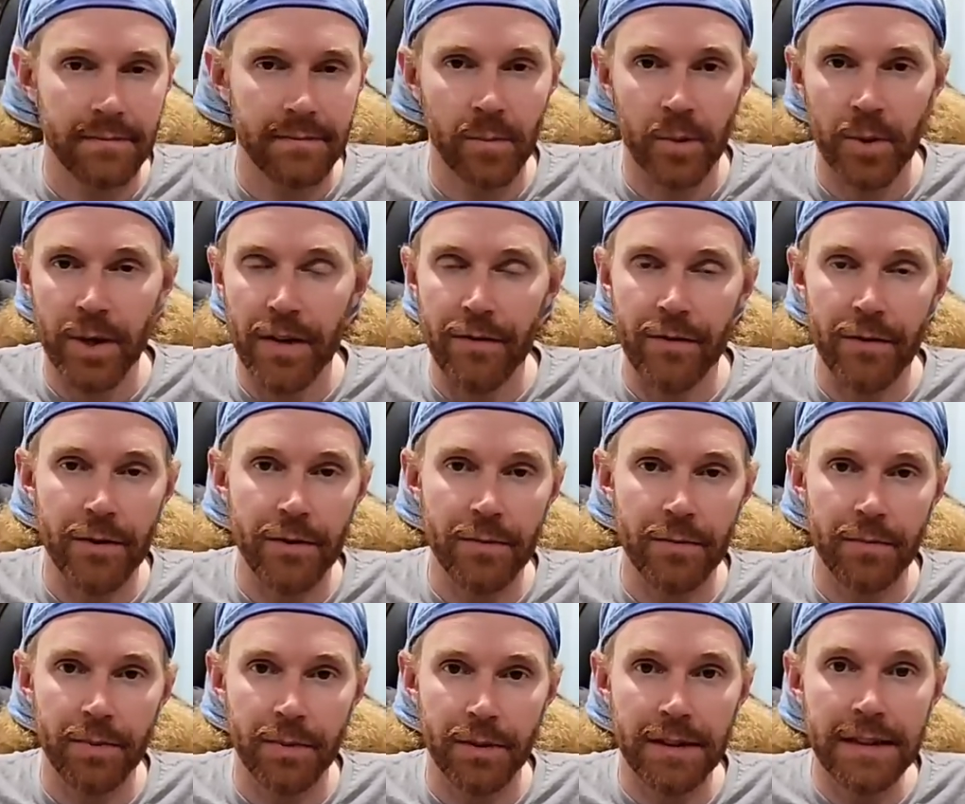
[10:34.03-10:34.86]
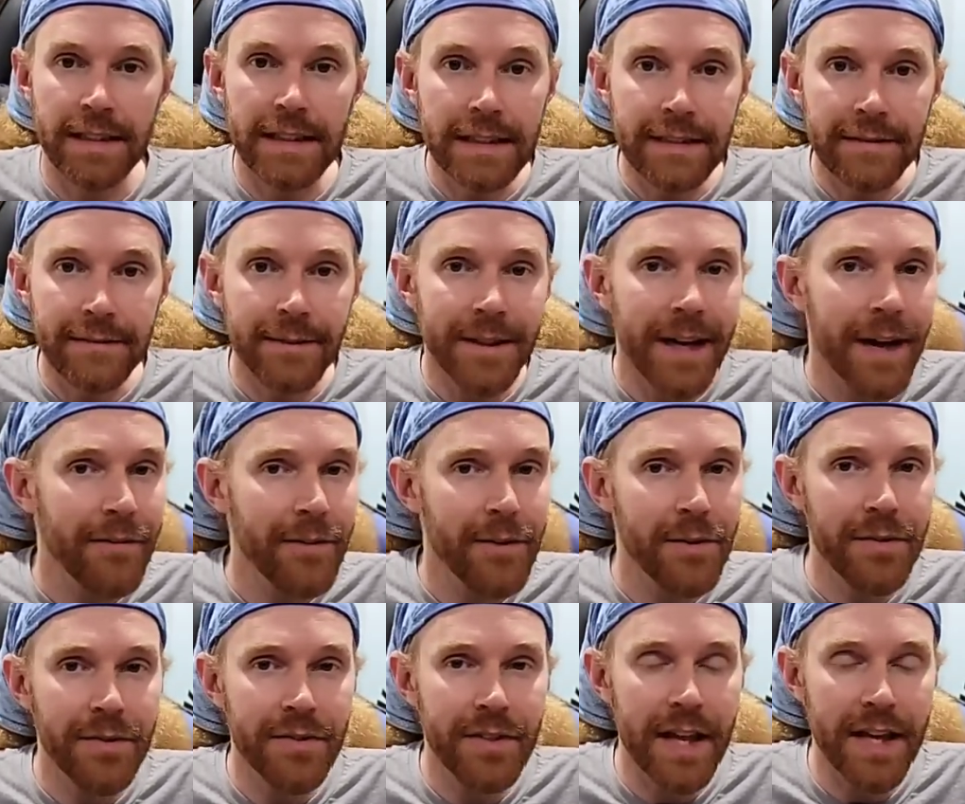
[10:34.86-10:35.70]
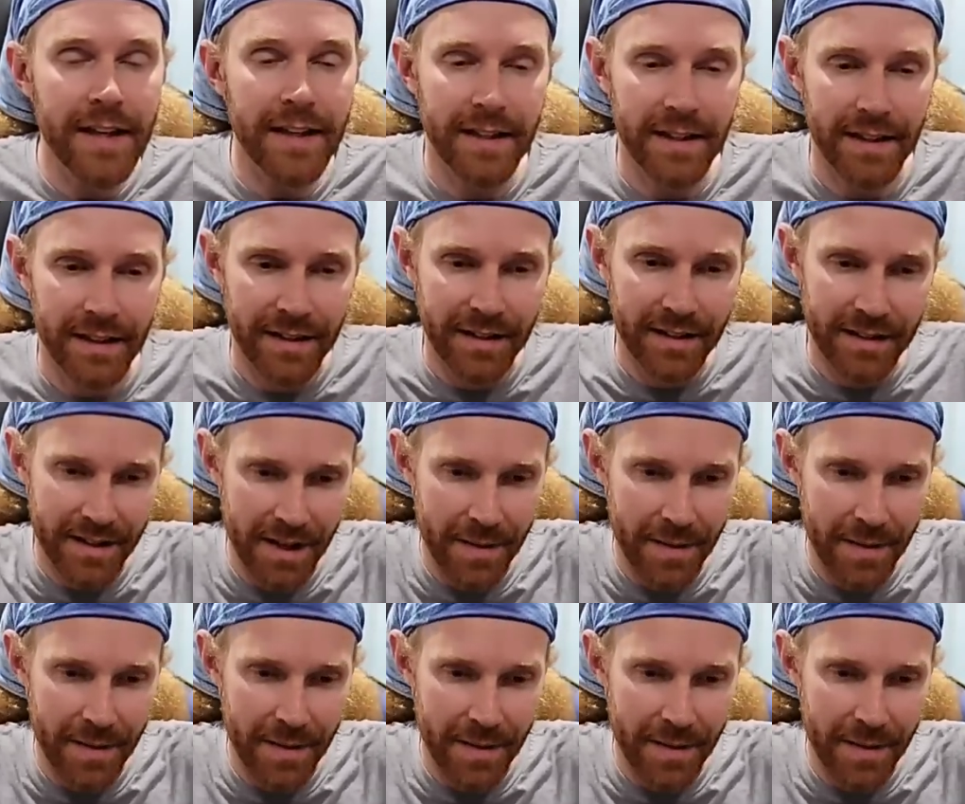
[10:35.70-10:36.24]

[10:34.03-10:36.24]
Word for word: Whatever you believe, whatever you think.